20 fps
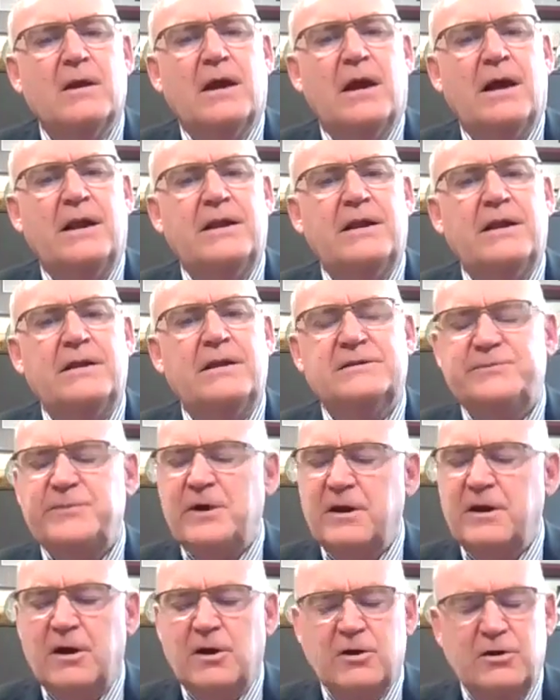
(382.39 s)
And he
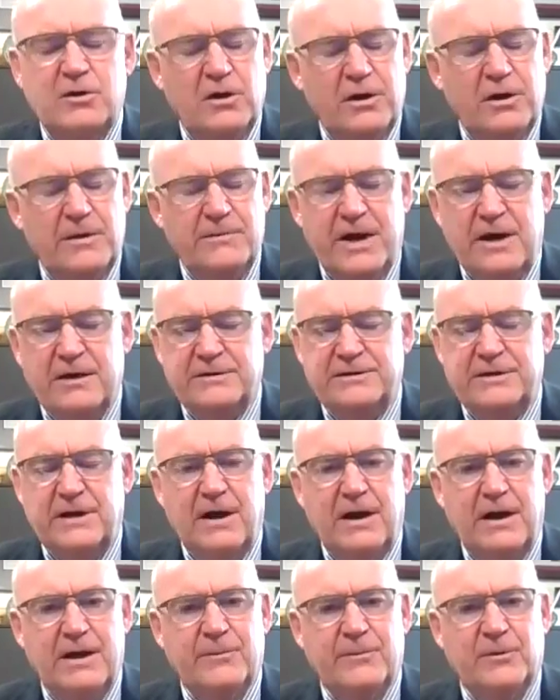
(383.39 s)
spent a good amount of
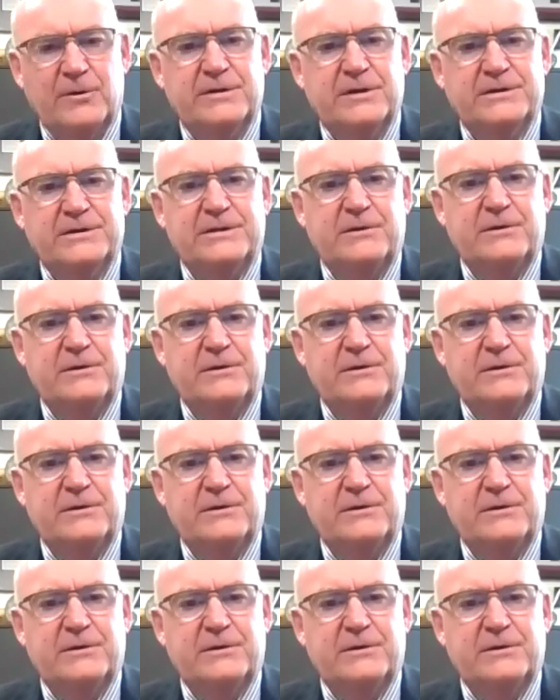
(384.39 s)
time on this,